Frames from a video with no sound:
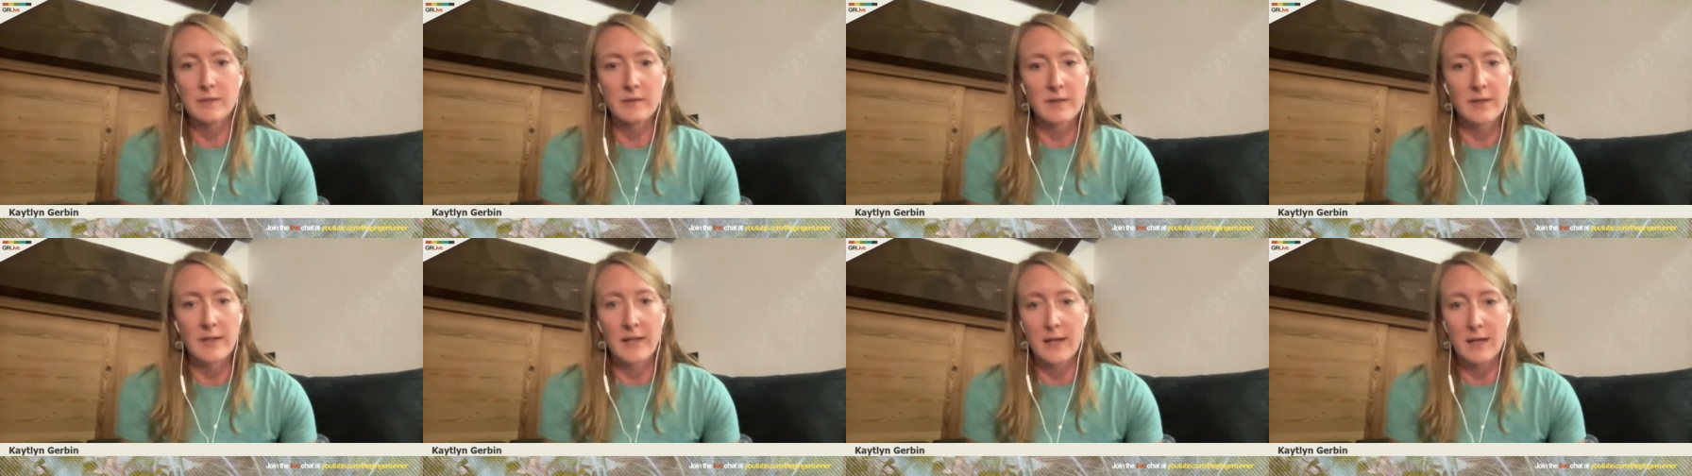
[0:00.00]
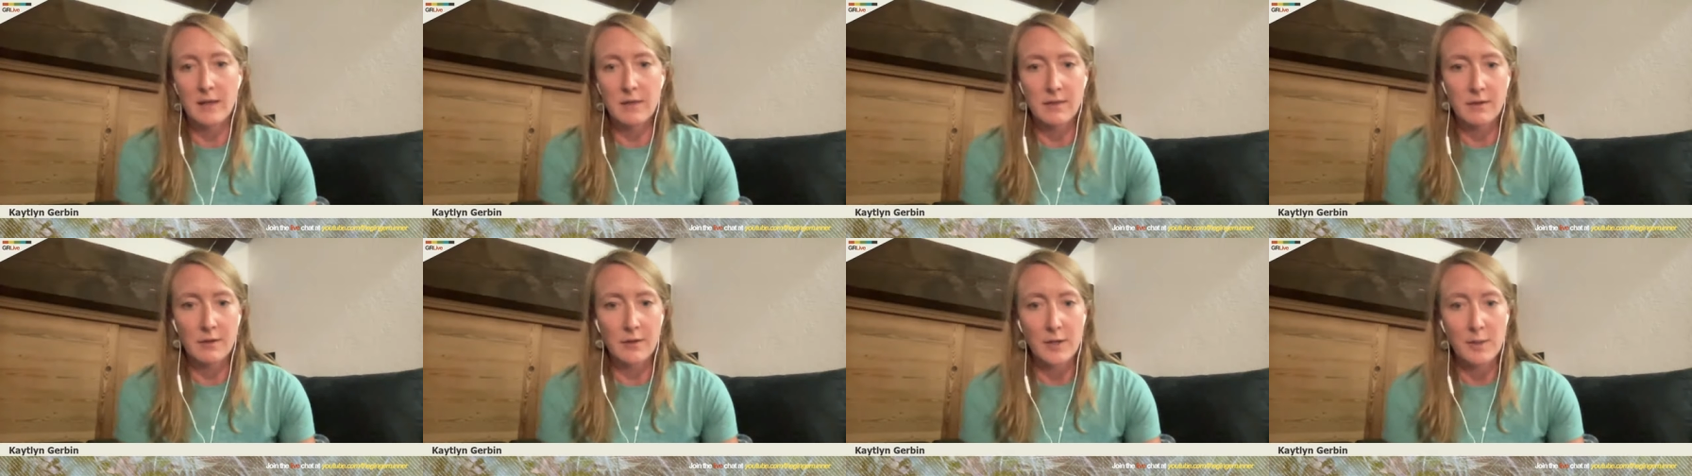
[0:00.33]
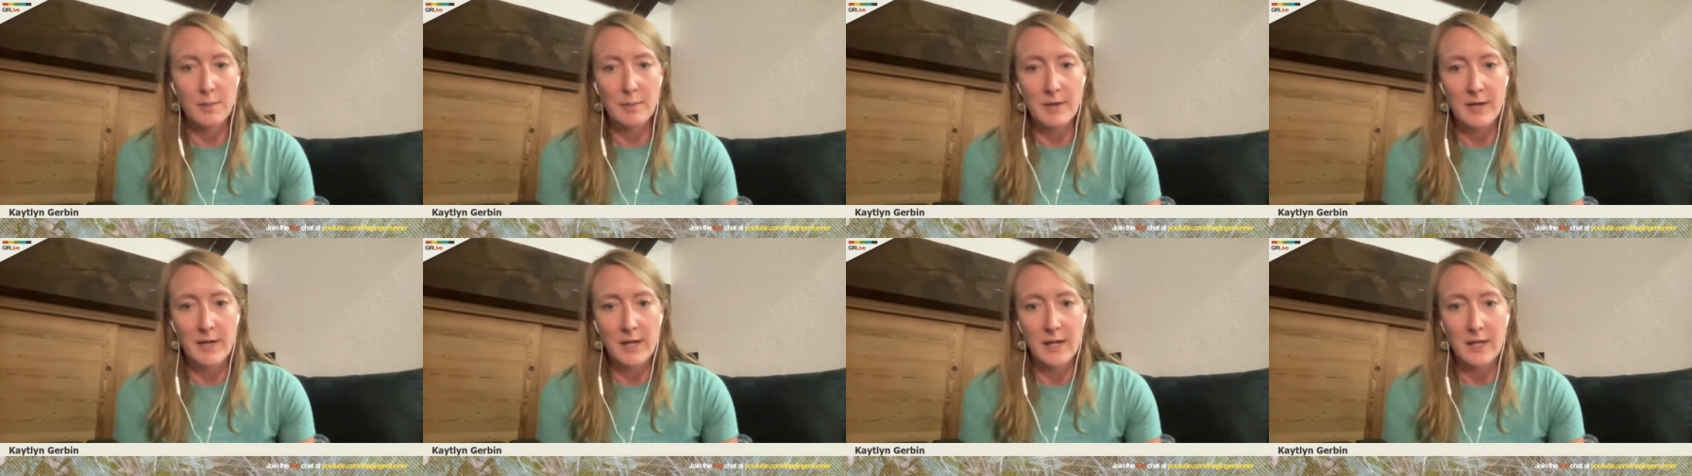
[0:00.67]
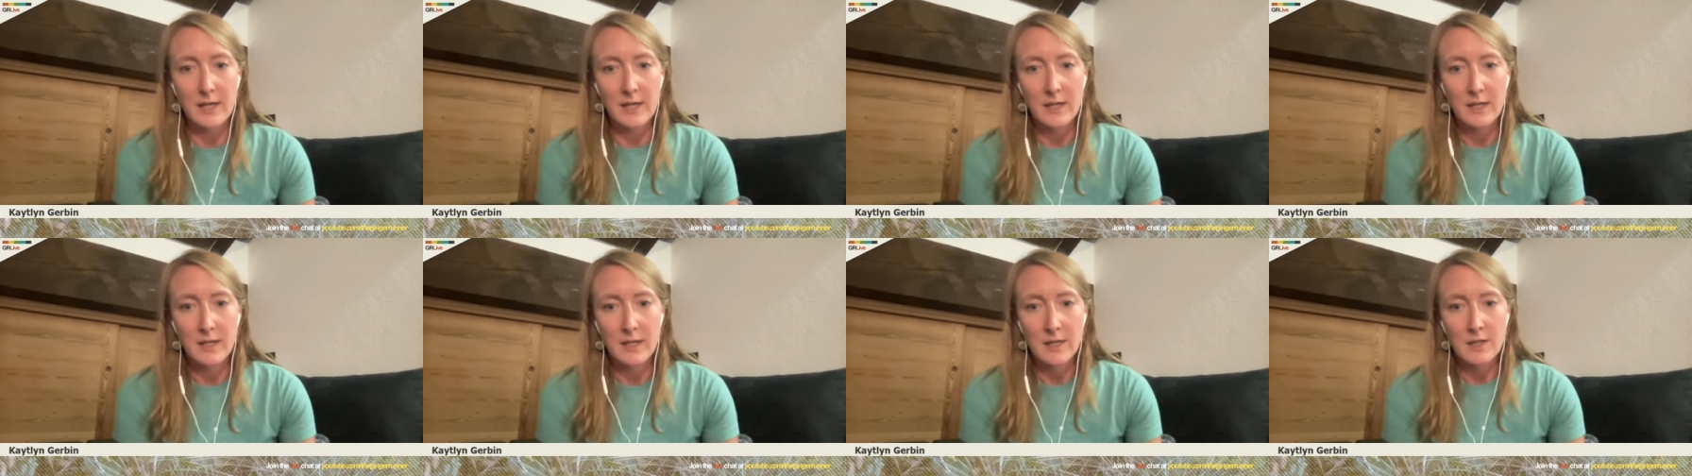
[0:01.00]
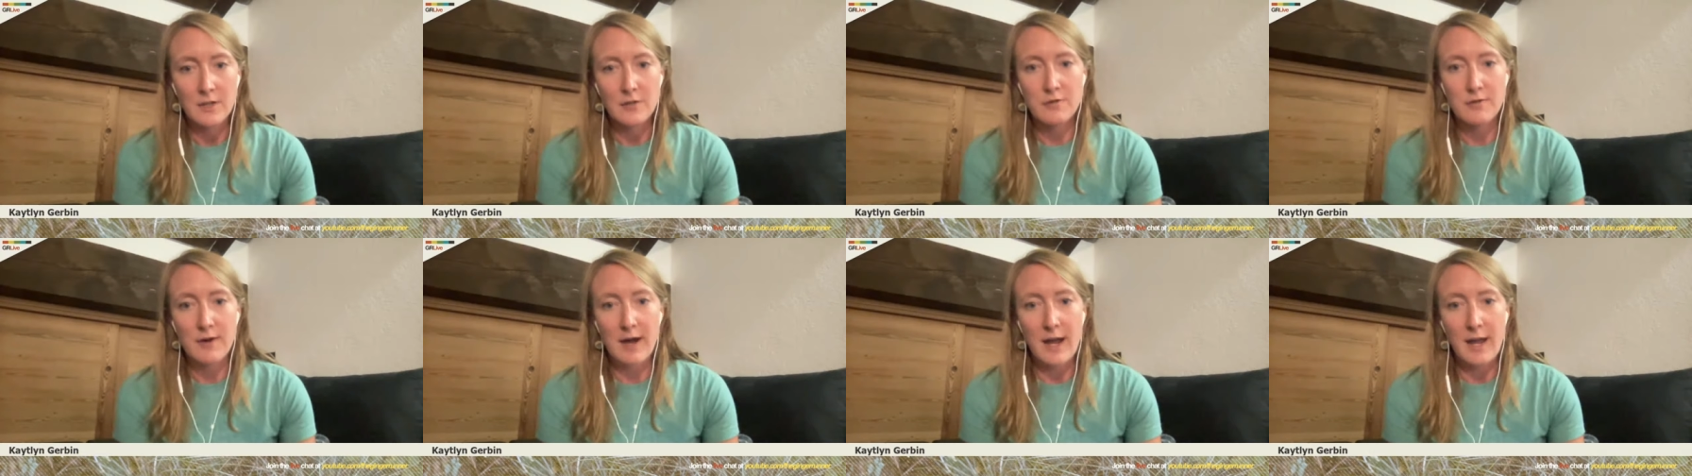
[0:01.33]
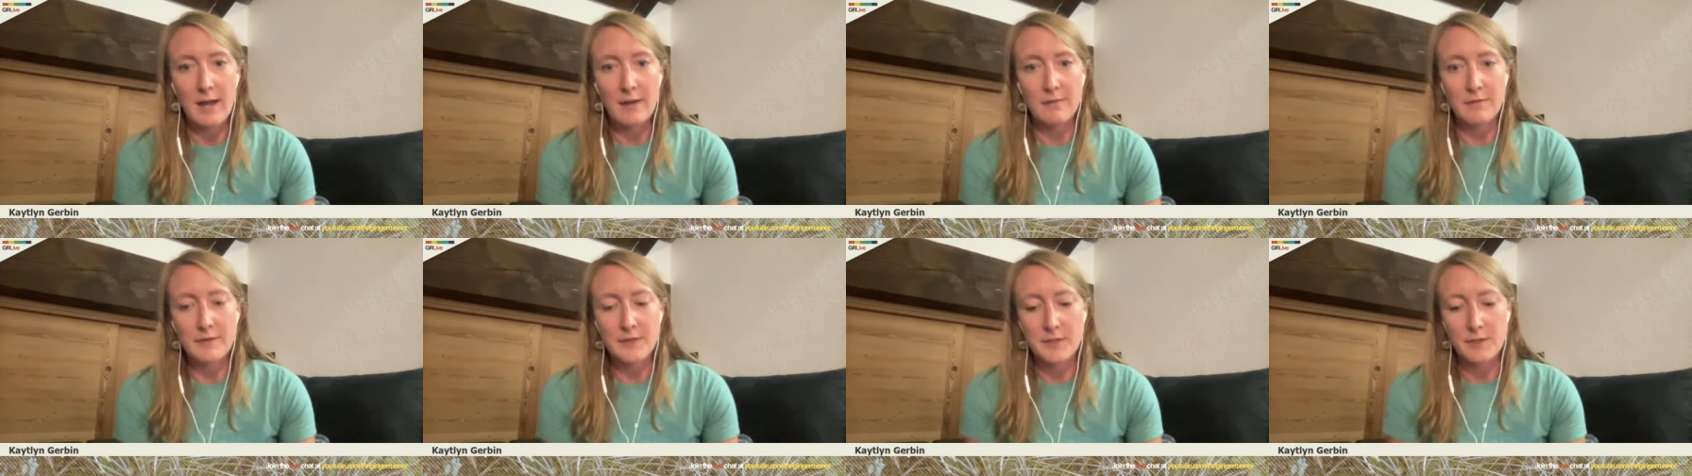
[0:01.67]
It's only like a 30-minute
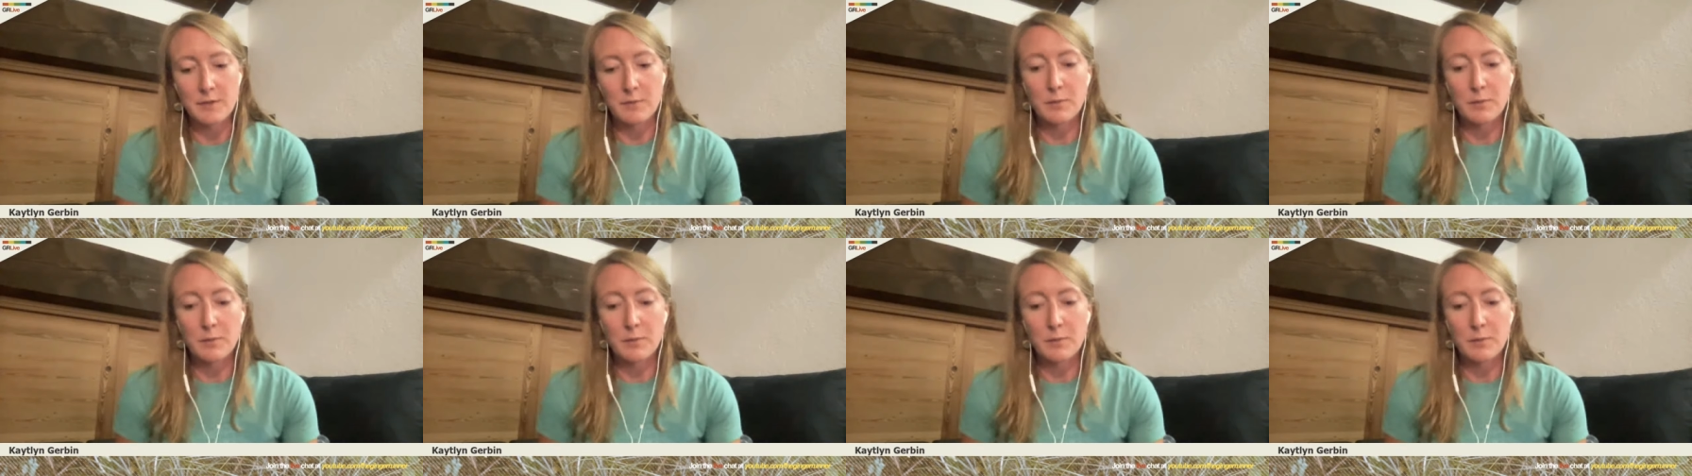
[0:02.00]
drive.